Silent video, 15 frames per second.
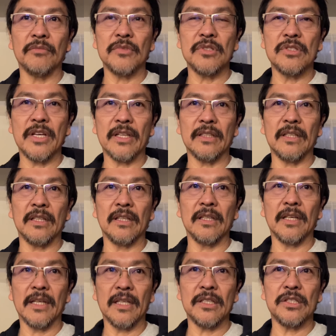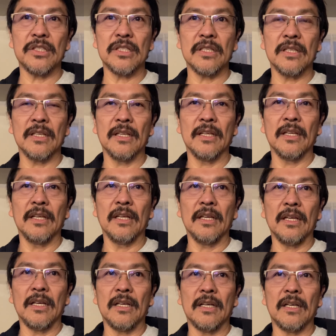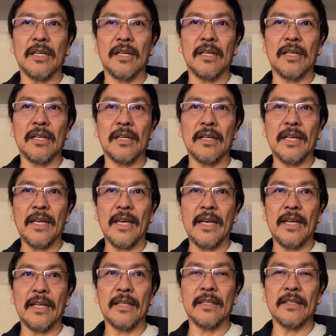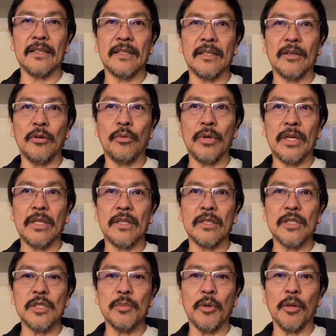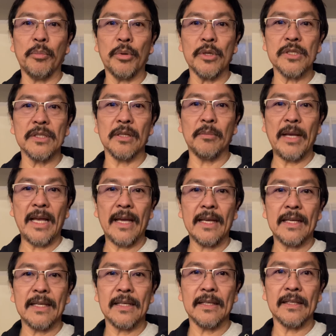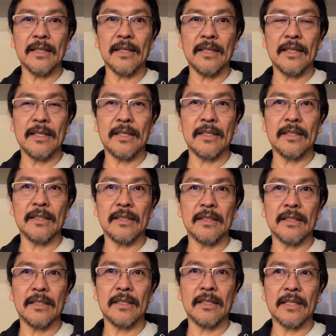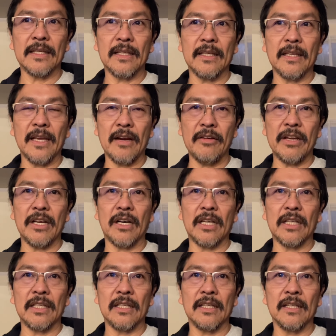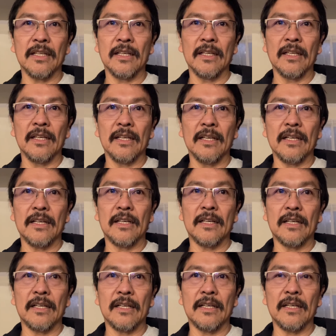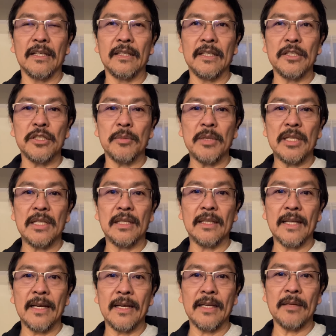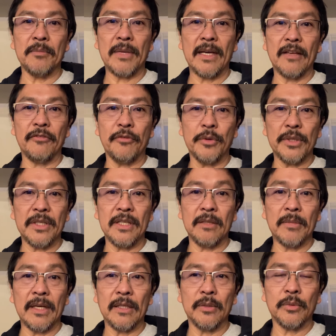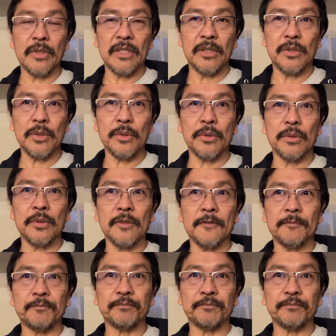checked-in luggage and one small personal bag and carry-on. Needs to be 9 by 14 by 22